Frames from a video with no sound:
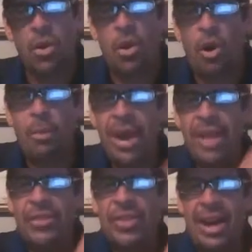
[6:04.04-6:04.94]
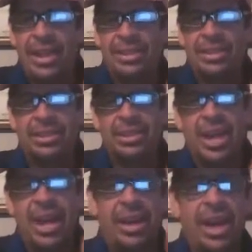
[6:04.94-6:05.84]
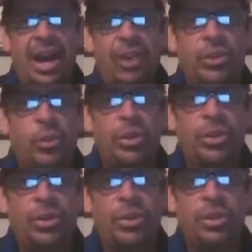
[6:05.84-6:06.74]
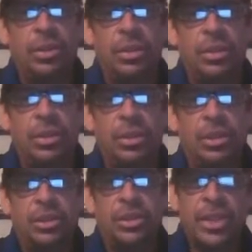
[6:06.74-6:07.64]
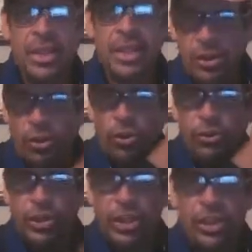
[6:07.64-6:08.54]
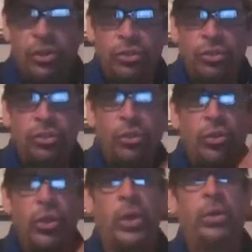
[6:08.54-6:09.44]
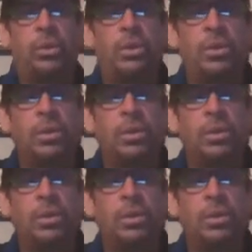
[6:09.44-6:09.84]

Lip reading: All bad thoughts out the window so that they don't continue to grow.